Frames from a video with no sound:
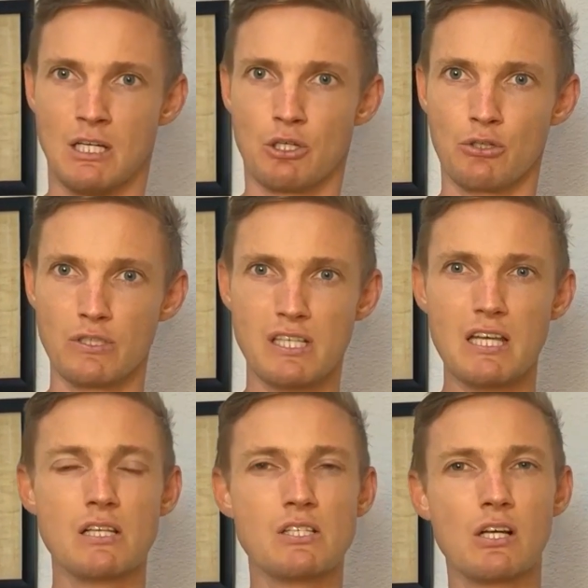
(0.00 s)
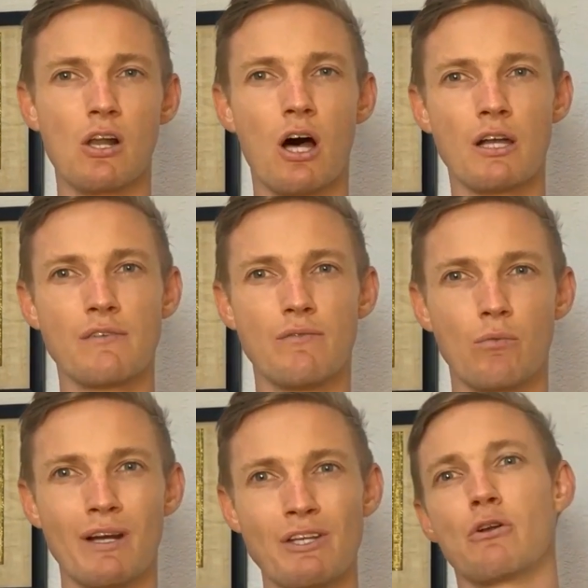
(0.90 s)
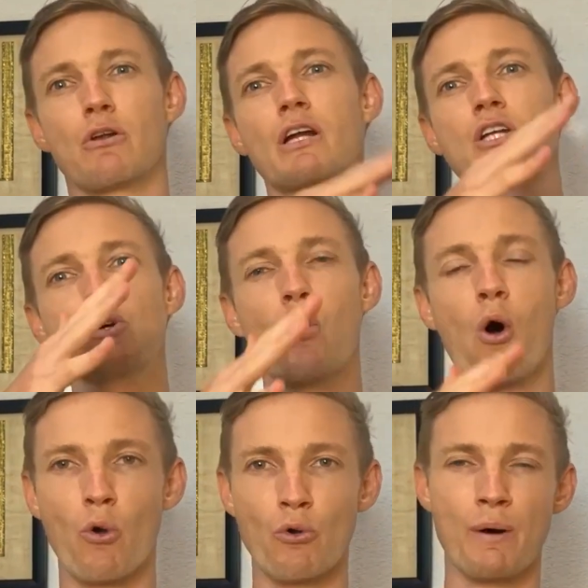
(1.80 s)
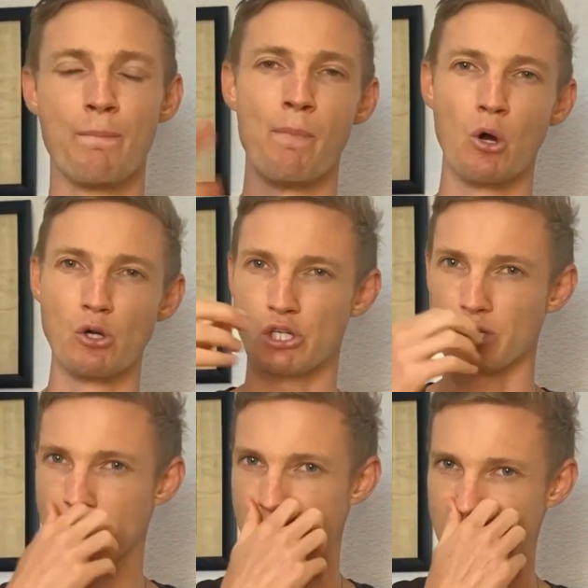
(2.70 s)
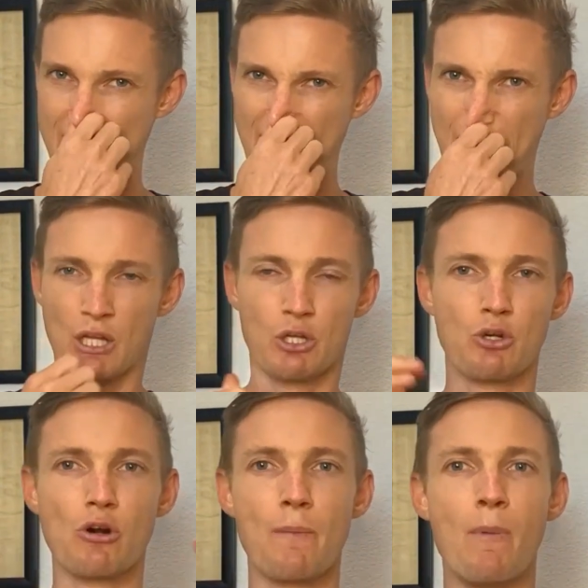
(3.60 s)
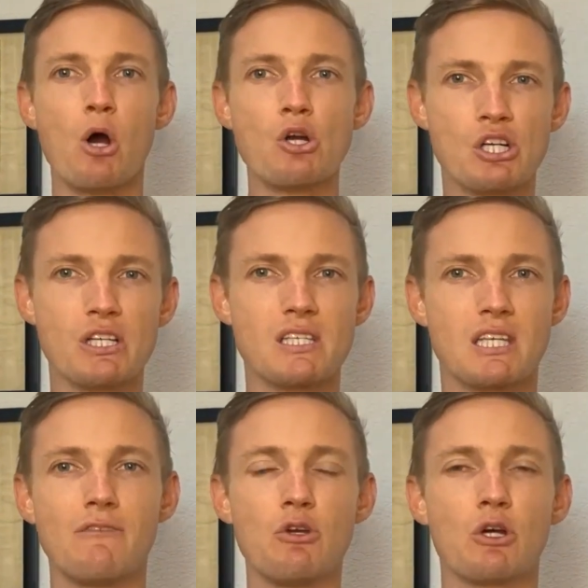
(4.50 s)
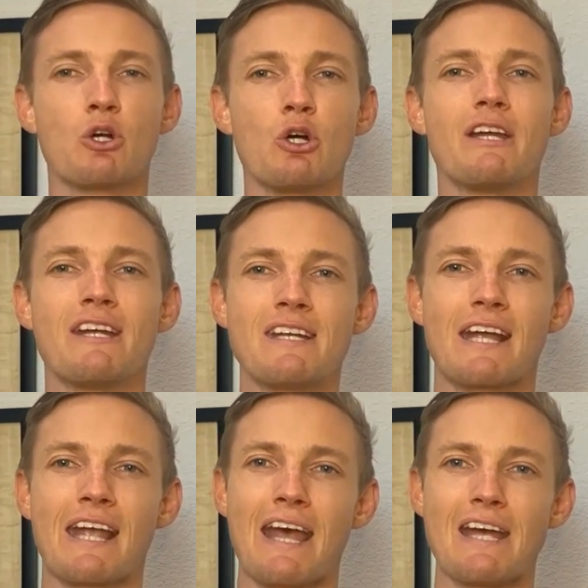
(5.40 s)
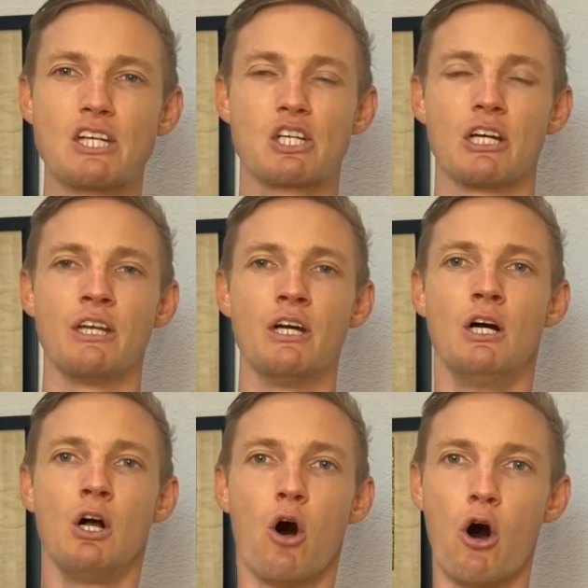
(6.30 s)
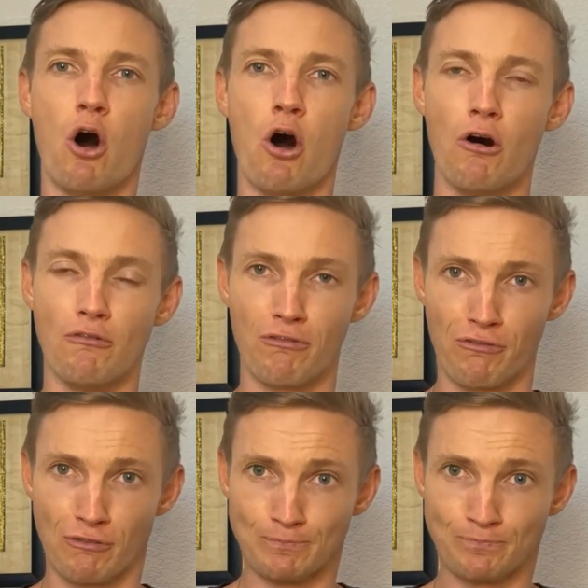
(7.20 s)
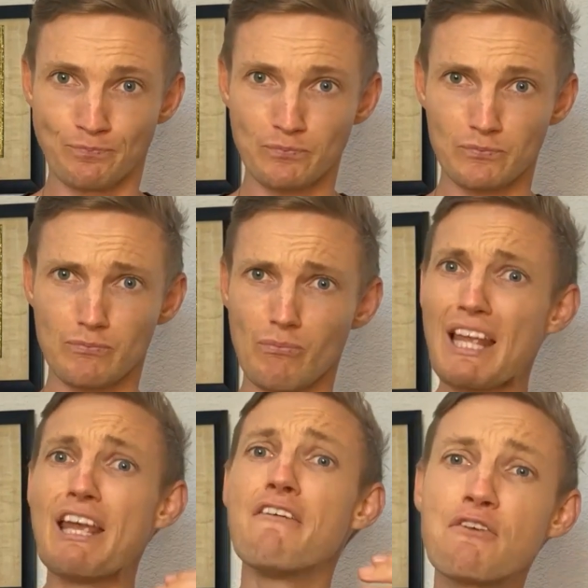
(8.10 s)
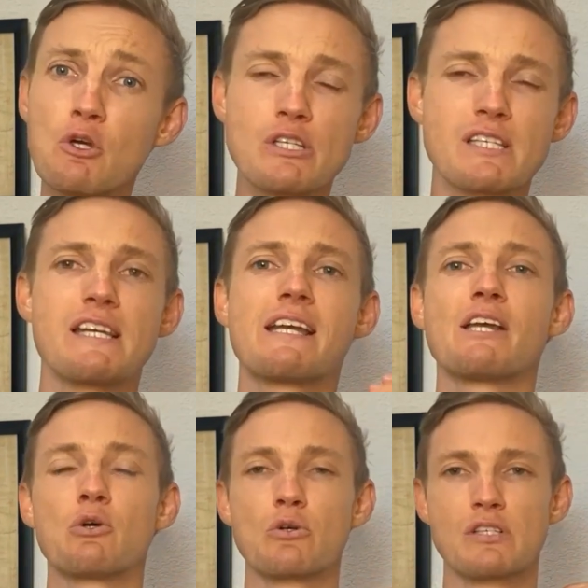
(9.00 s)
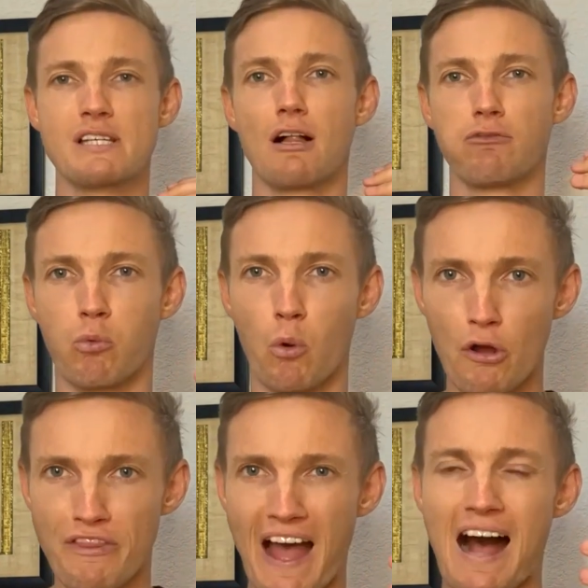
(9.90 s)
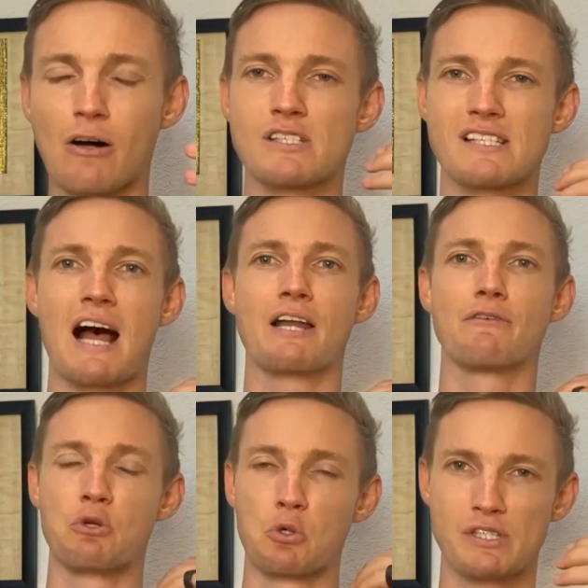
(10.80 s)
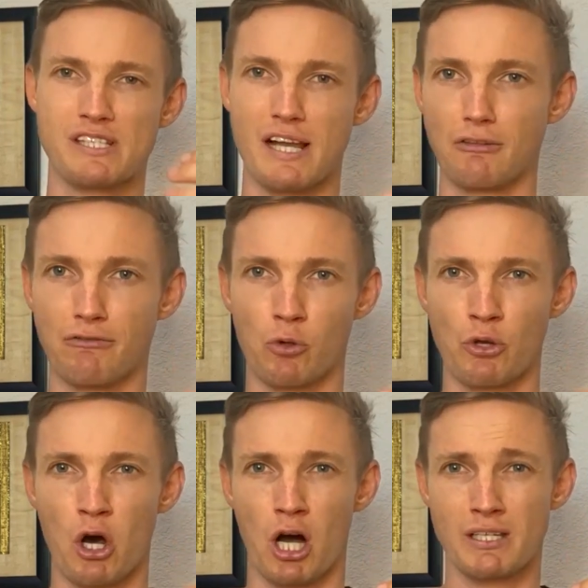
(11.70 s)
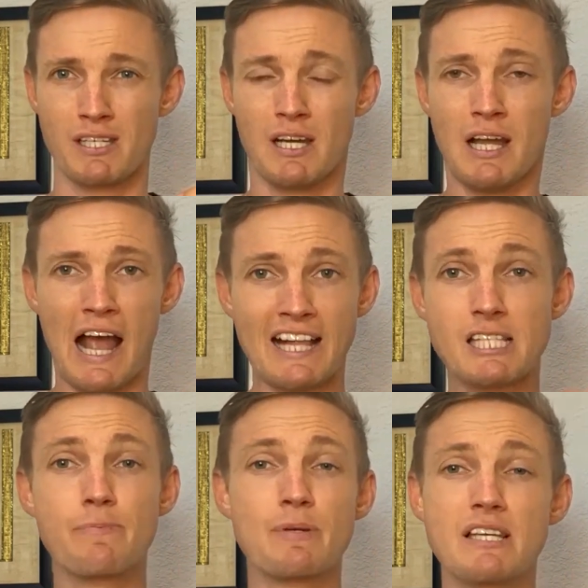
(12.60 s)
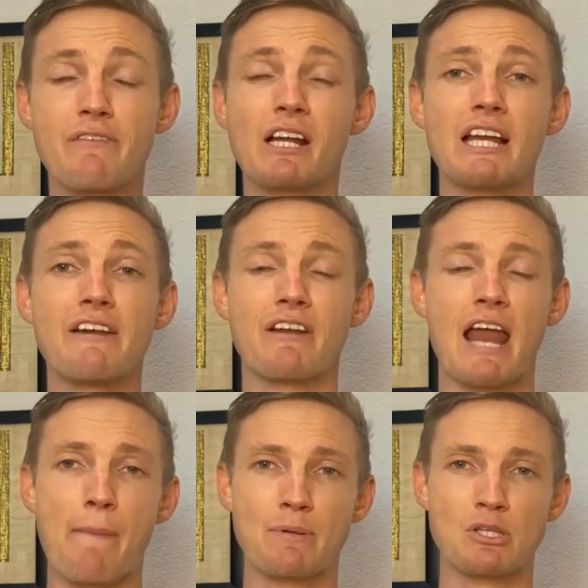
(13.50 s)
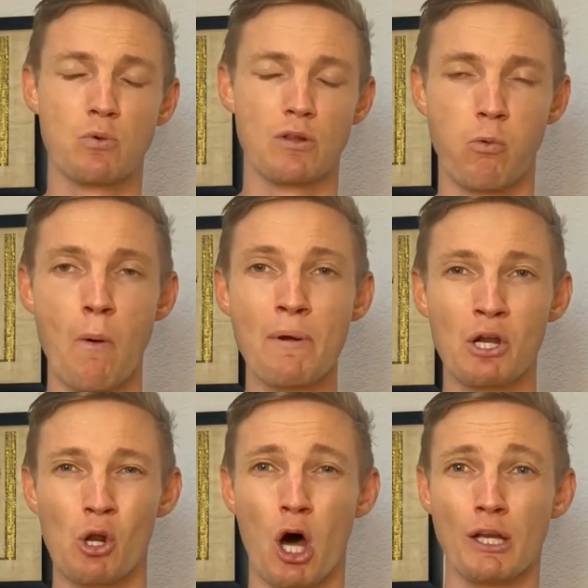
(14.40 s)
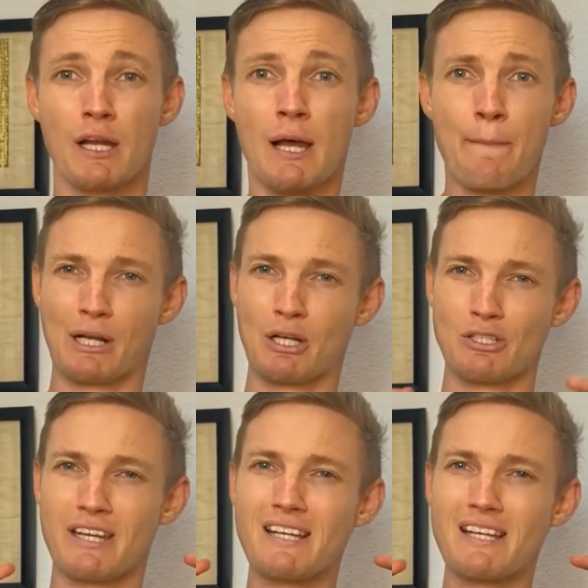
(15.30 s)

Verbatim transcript: You'll see this a lot when you look at your own emotions. Your emotions give you a good indication of if you're seeking your self-worth outside of yourself or not. And specifically if it happens with women a lot, because it